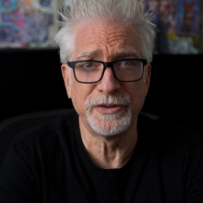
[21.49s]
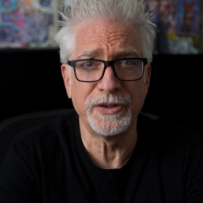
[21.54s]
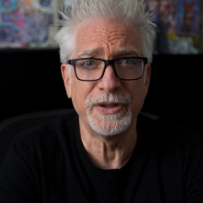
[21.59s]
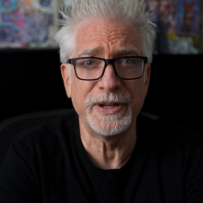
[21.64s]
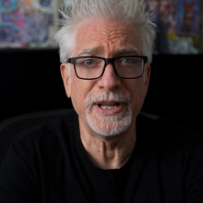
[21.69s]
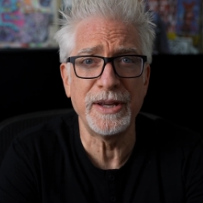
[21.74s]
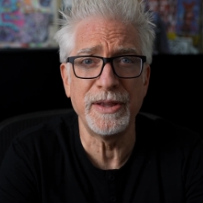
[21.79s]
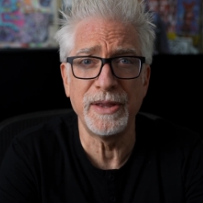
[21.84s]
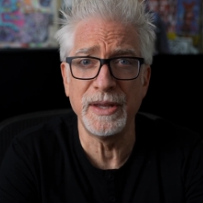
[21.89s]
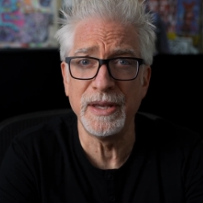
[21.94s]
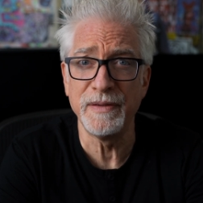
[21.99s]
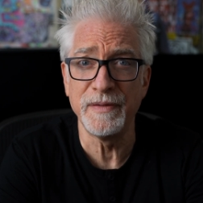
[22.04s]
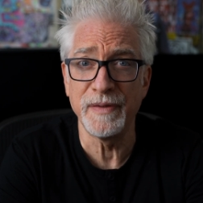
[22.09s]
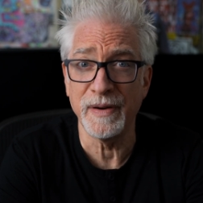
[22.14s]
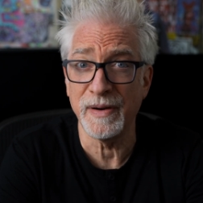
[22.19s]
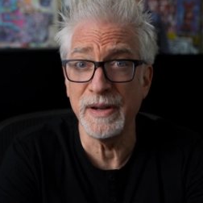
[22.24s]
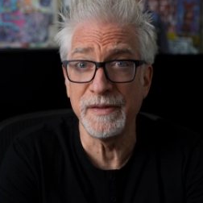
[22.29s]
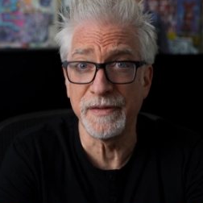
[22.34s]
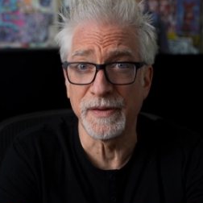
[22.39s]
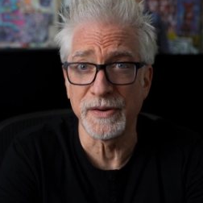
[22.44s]
Today, the
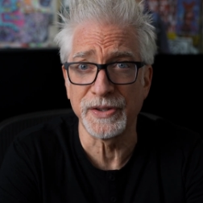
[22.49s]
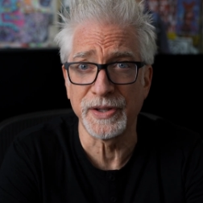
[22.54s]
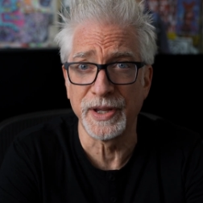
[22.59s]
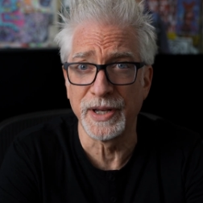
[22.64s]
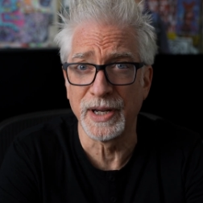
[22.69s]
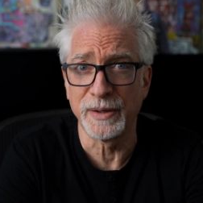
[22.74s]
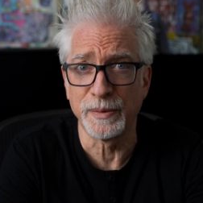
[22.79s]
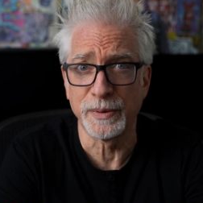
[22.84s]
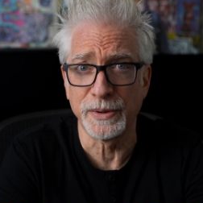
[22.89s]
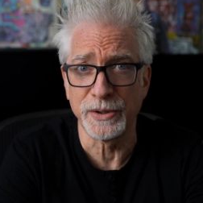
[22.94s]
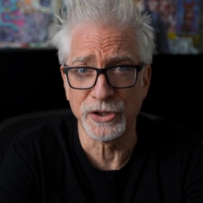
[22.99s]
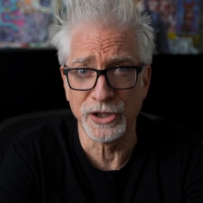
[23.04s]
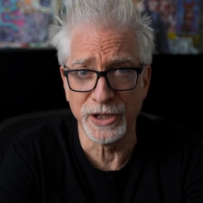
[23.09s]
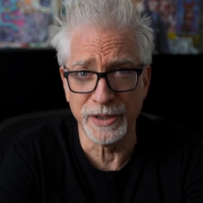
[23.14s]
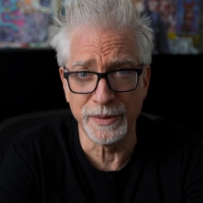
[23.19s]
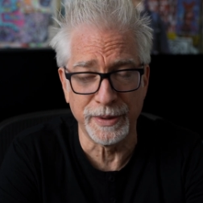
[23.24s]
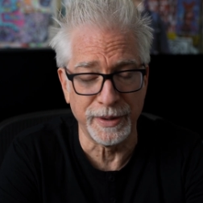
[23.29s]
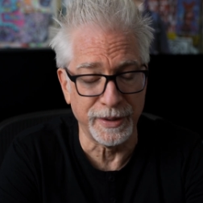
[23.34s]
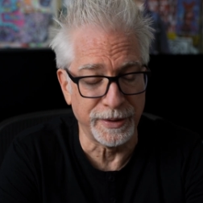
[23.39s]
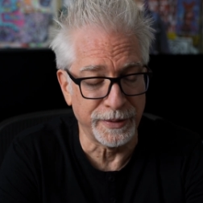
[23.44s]
very first thing I want to share
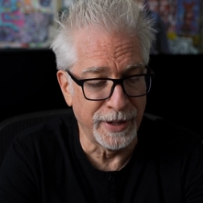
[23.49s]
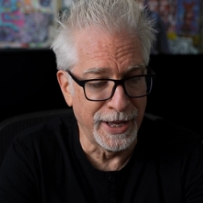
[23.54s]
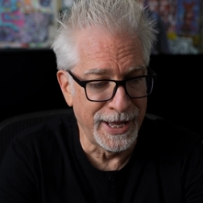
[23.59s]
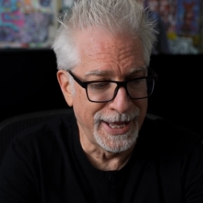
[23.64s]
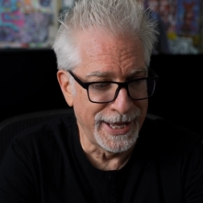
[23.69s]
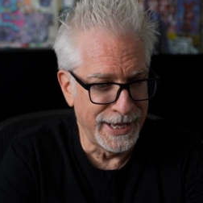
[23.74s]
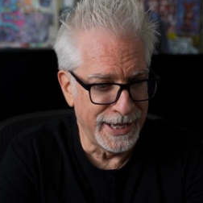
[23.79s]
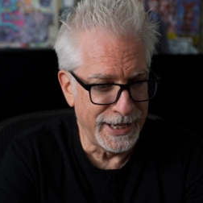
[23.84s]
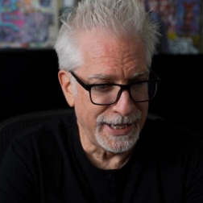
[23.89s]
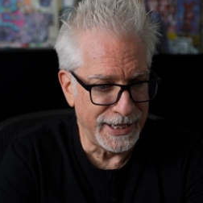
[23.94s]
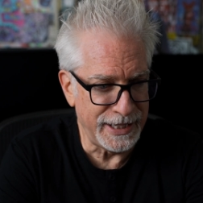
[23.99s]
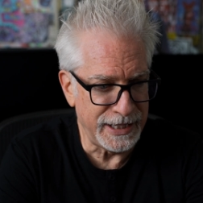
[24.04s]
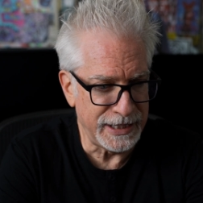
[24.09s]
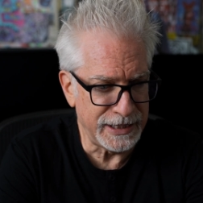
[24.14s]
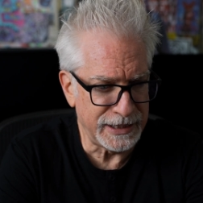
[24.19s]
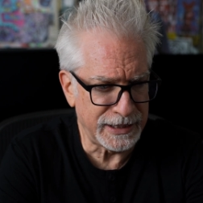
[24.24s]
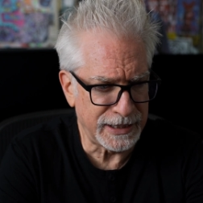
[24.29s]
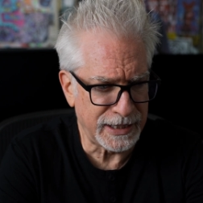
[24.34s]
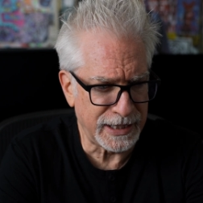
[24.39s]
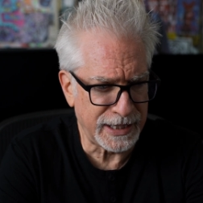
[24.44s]
with you
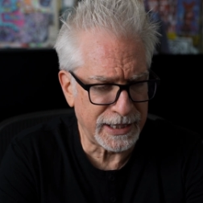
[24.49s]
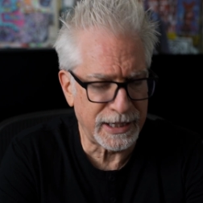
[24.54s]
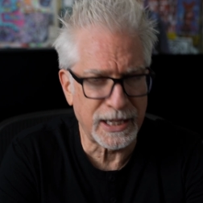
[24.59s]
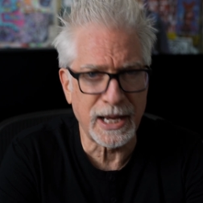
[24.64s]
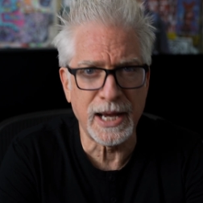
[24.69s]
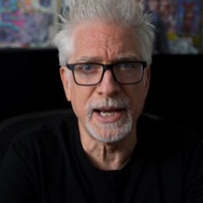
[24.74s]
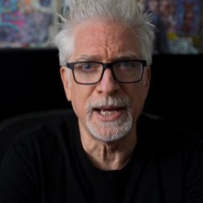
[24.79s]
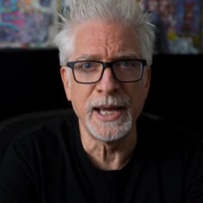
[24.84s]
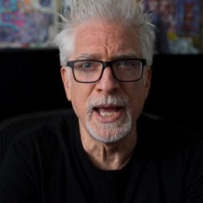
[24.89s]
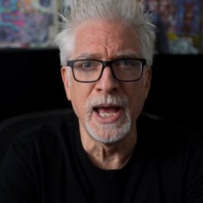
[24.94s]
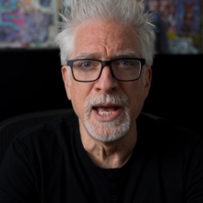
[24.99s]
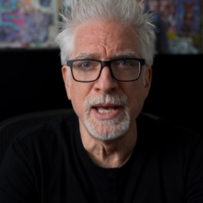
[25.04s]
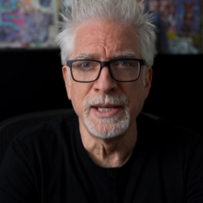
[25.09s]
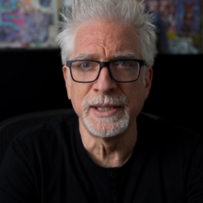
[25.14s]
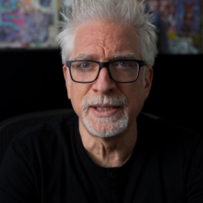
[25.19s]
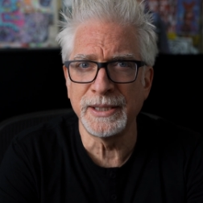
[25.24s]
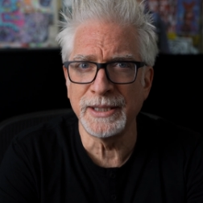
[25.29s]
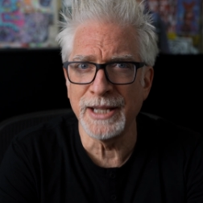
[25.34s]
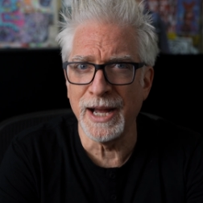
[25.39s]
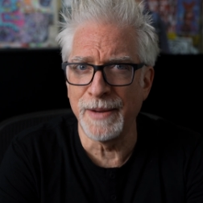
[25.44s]
is that I
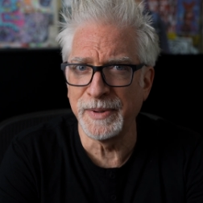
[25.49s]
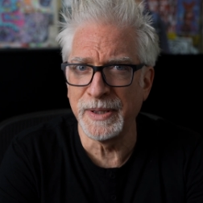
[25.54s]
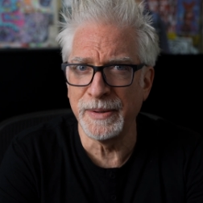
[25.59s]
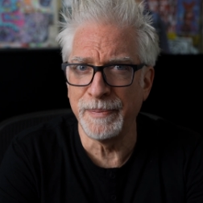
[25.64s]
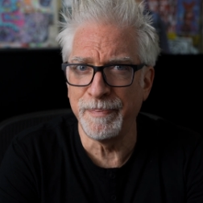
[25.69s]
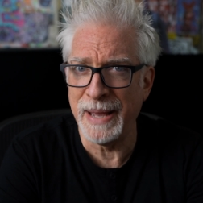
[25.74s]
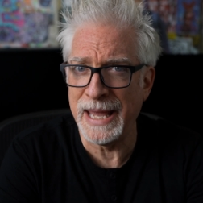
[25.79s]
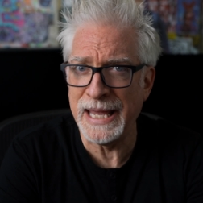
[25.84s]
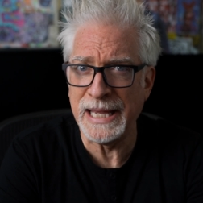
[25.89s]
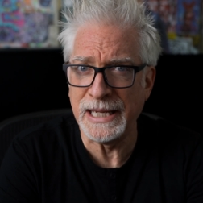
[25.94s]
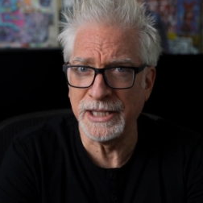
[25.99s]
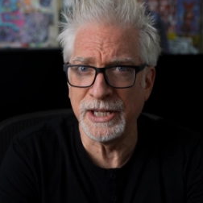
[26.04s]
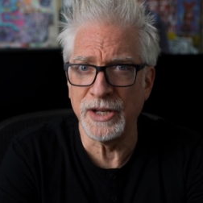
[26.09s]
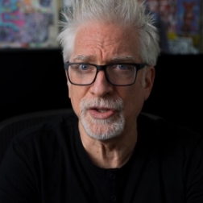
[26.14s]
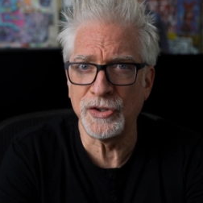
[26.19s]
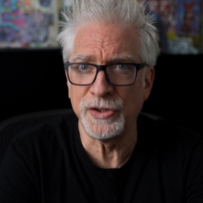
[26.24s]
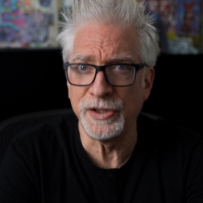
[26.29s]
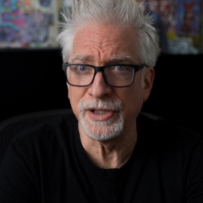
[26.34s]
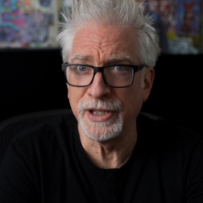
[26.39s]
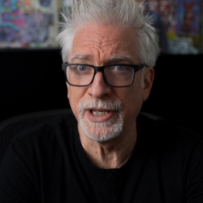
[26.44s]
stopped paying
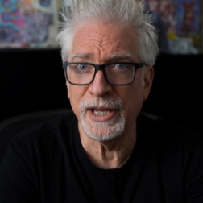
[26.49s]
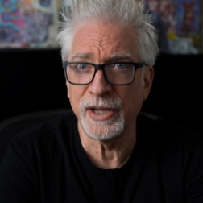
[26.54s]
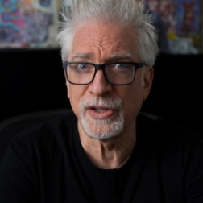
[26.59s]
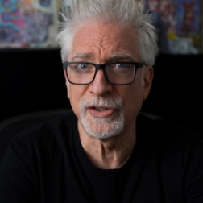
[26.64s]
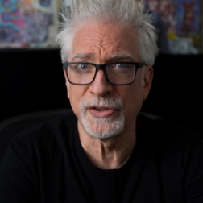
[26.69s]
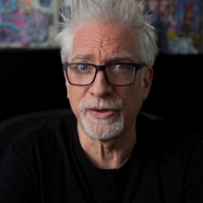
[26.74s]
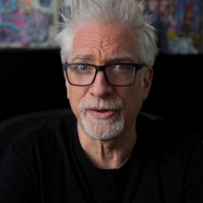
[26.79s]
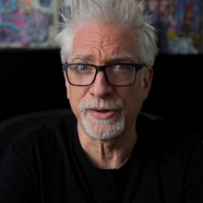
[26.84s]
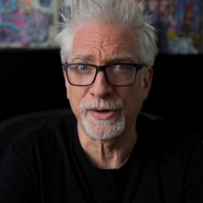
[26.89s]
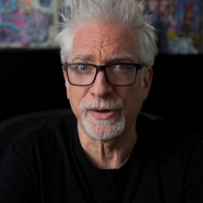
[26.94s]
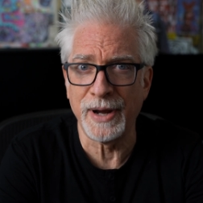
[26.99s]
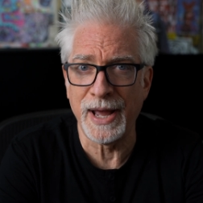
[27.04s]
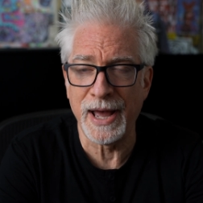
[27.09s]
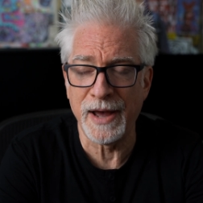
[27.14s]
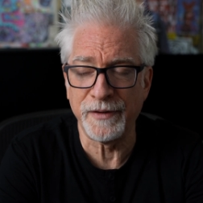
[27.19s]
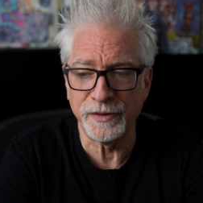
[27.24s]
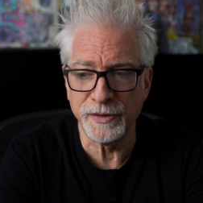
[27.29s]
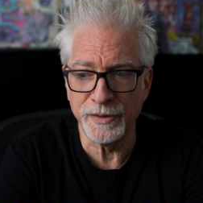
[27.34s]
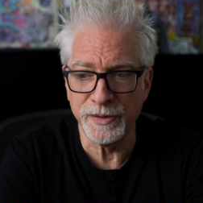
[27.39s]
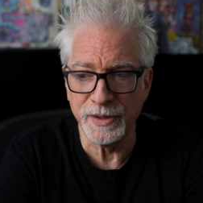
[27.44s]
attention to Kickstarter
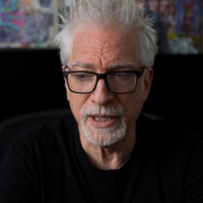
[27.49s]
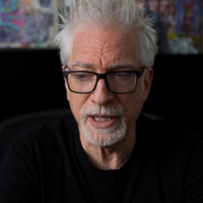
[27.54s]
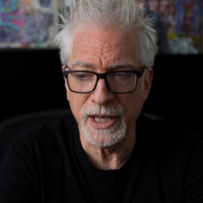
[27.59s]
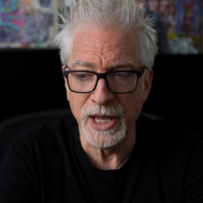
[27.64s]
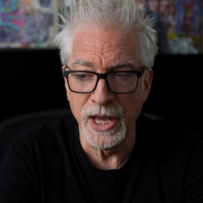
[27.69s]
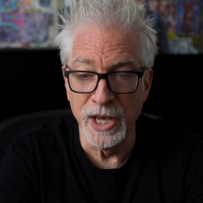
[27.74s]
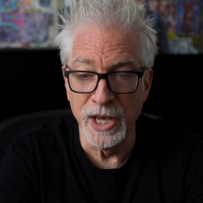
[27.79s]
after the